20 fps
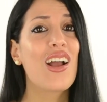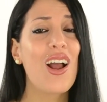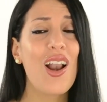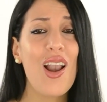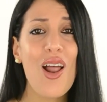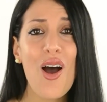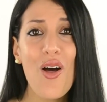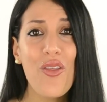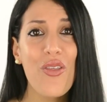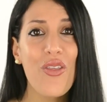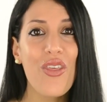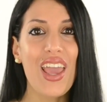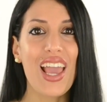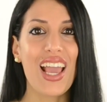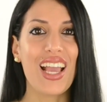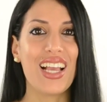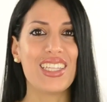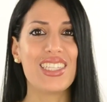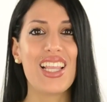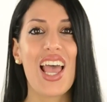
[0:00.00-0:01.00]

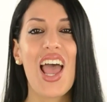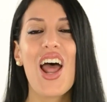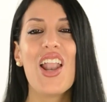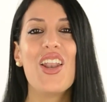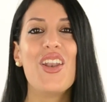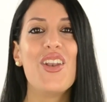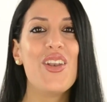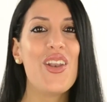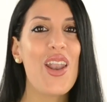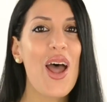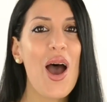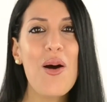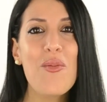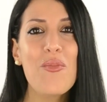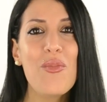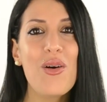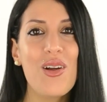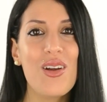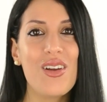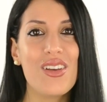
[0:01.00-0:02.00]
clothing,
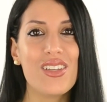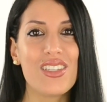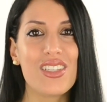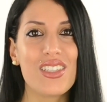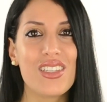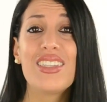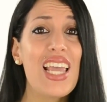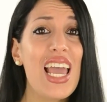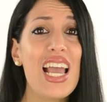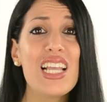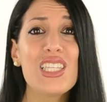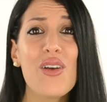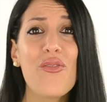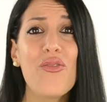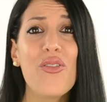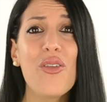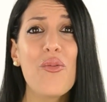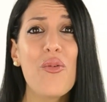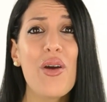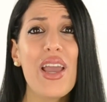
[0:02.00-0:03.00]
numbers, days
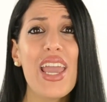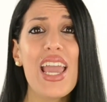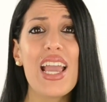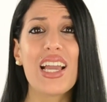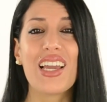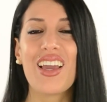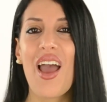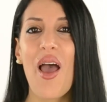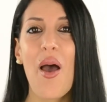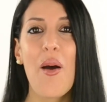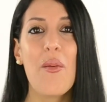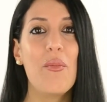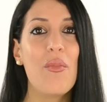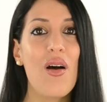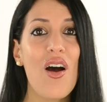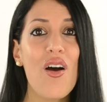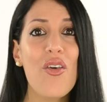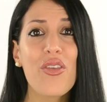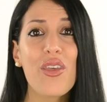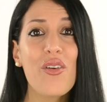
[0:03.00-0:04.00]
of the week,
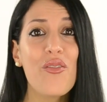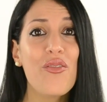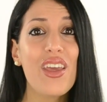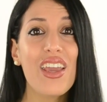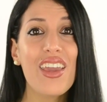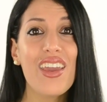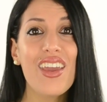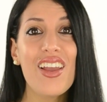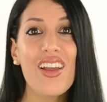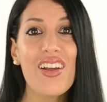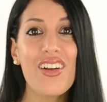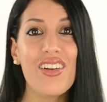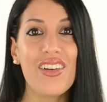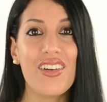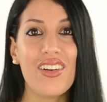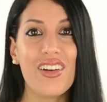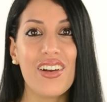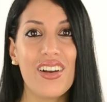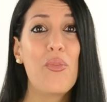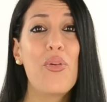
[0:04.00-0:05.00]
month of the
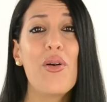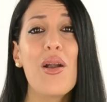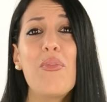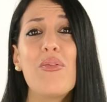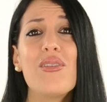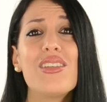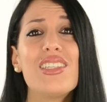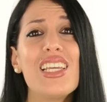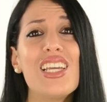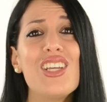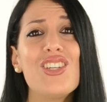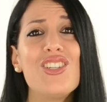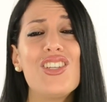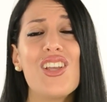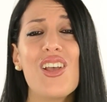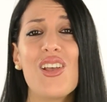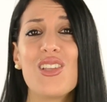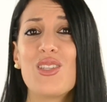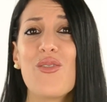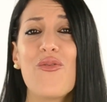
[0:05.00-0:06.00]
year,
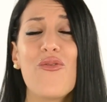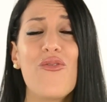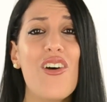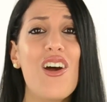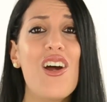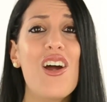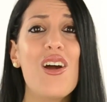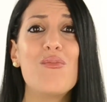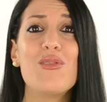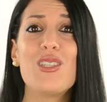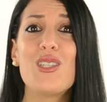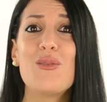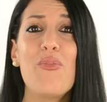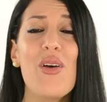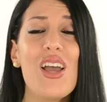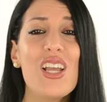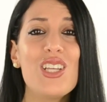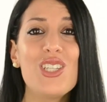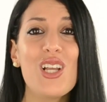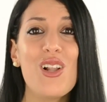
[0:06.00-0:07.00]
prepositions, verbs,
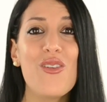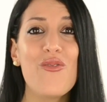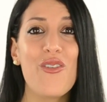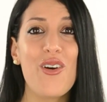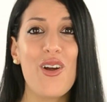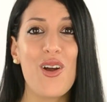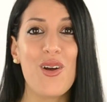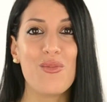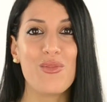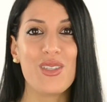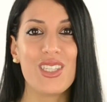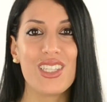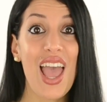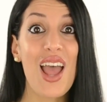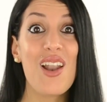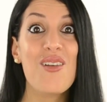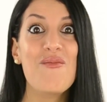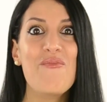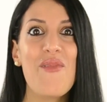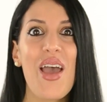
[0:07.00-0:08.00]
special verbs,
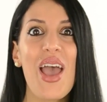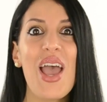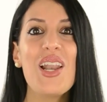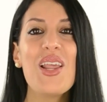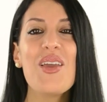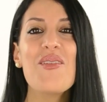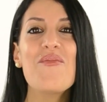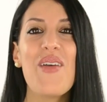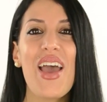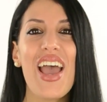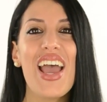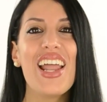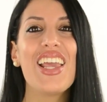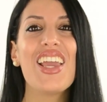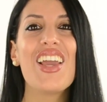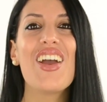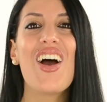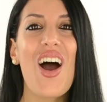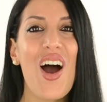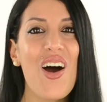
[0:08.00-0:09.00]
and many,
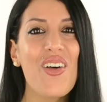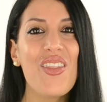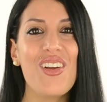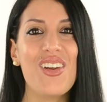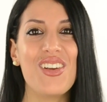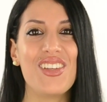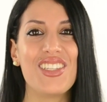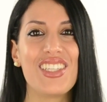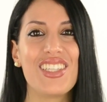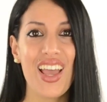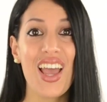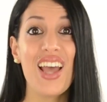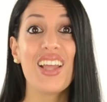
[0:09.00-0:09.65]
many others.